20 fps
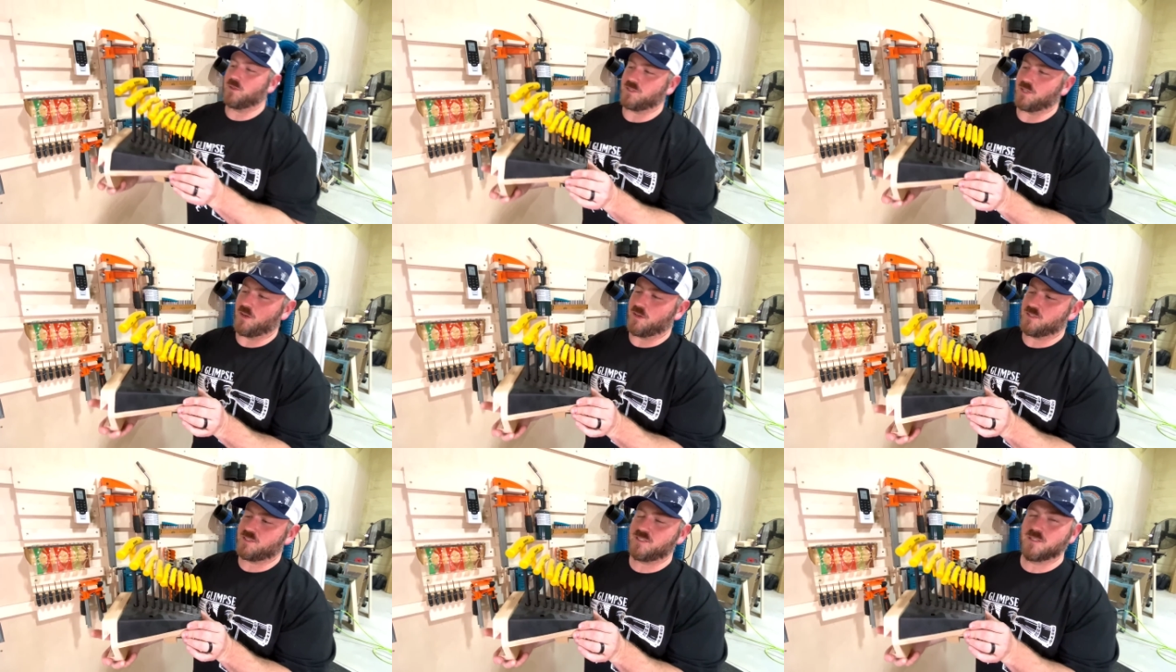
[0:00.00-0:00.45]

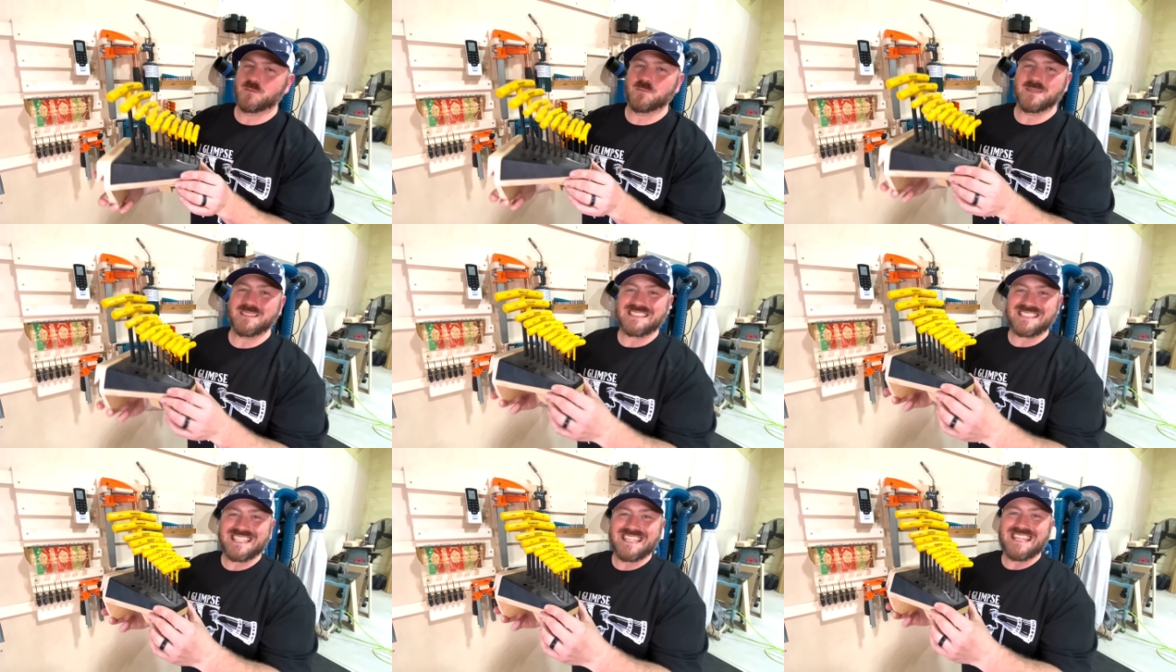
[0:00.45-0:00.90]
are some
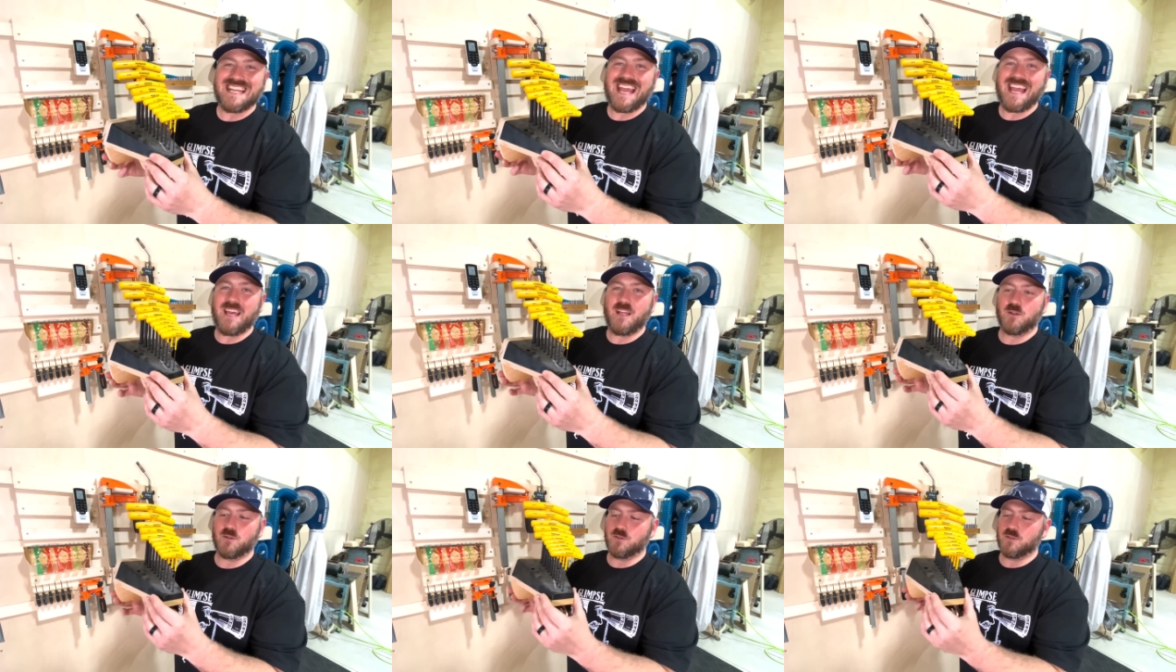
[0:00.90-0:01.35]

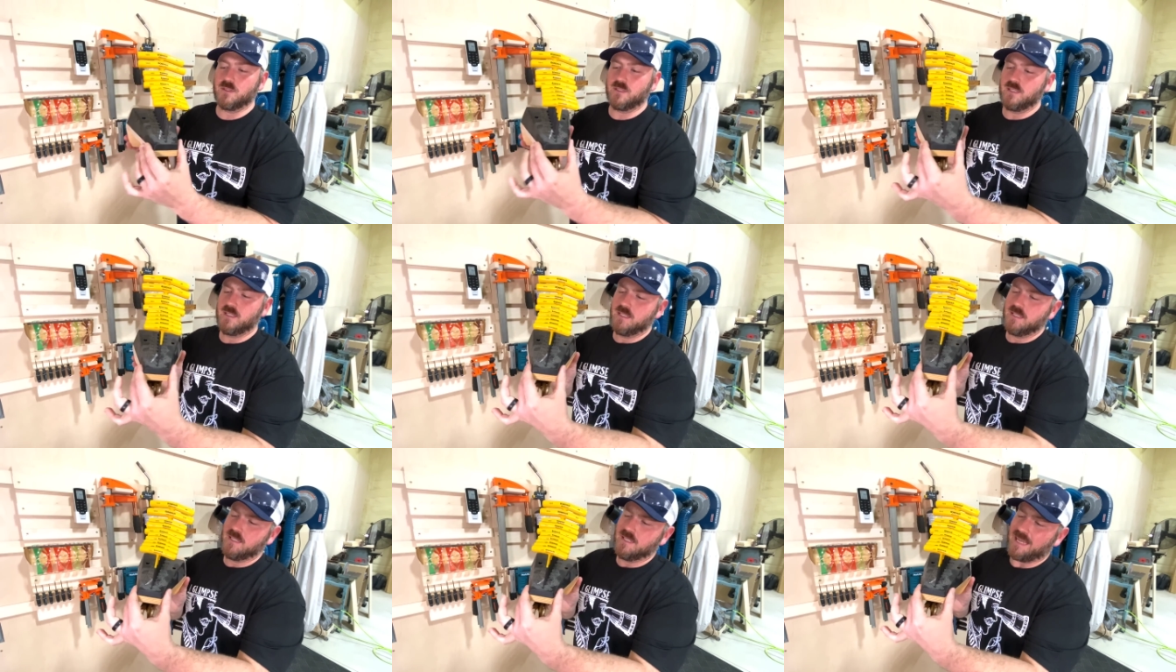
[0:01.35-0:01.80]
T-handled
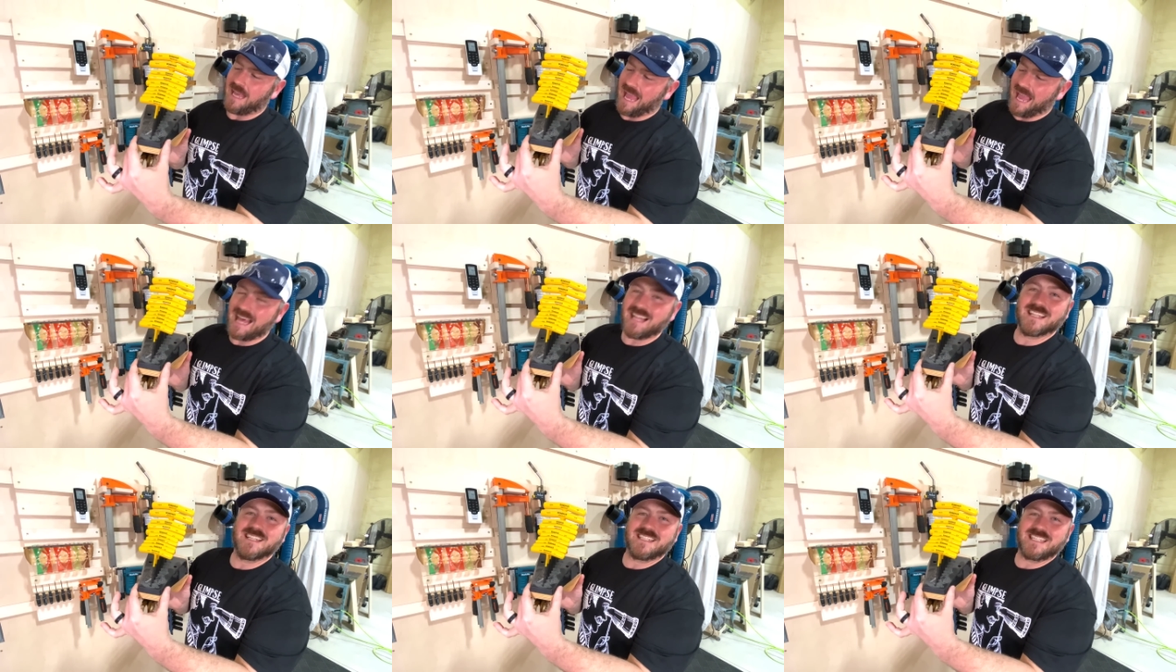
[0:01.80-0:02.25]

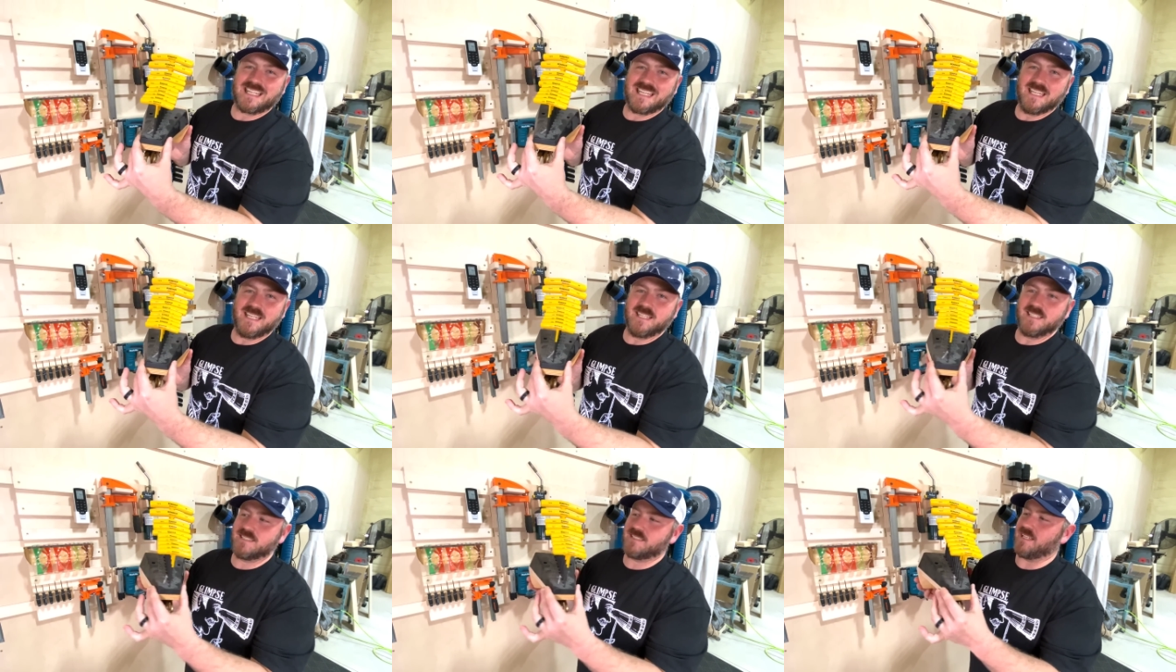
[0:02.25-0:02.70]
Allen
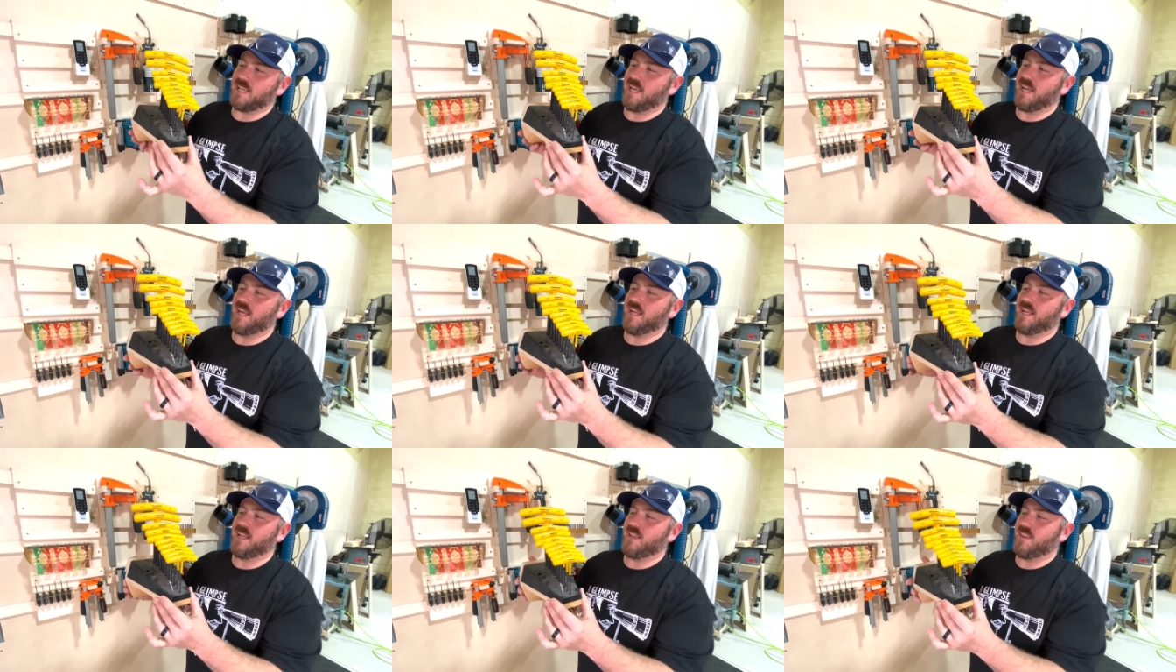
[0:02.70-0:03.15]
keys.
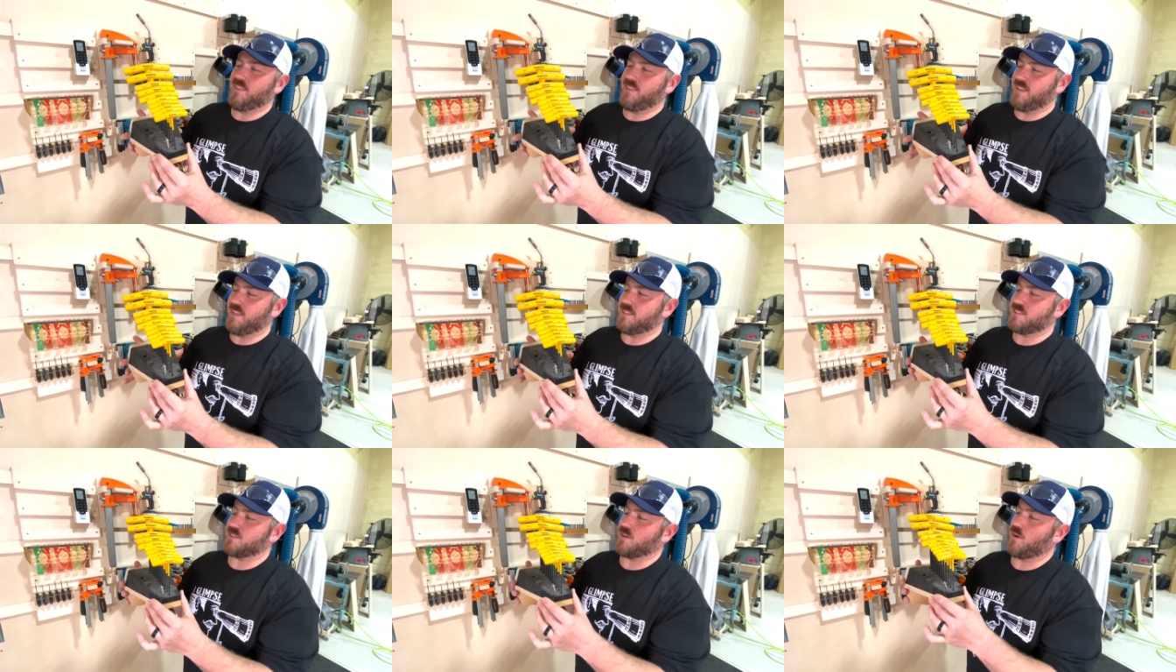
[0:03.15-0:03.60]
And
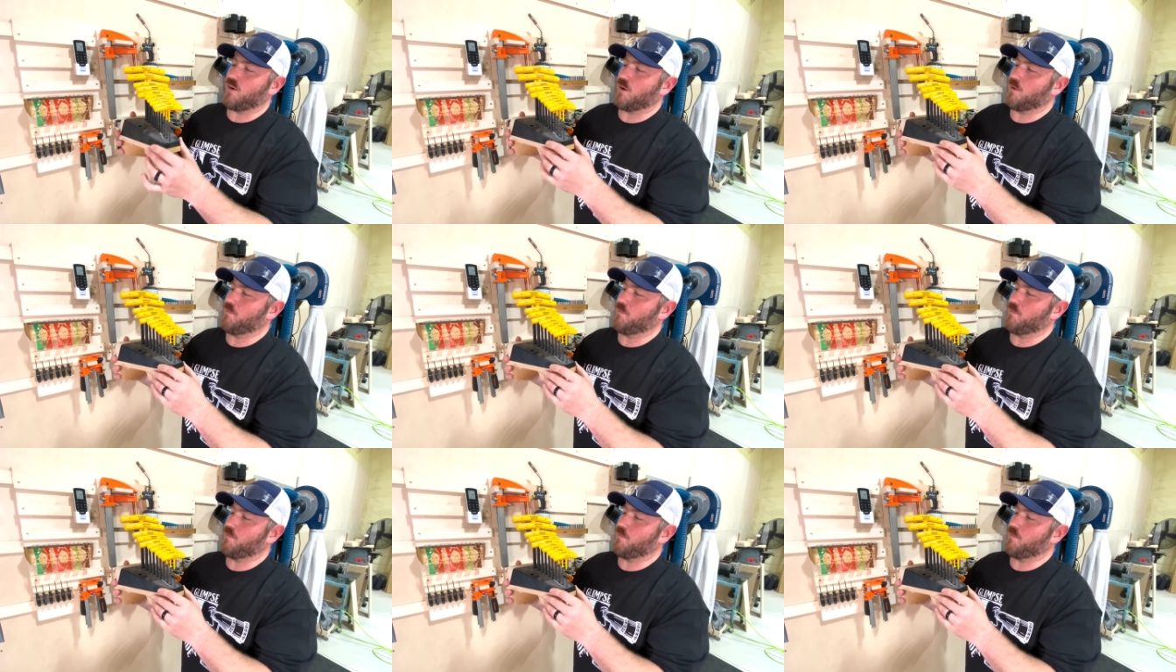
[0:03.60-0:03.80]
these are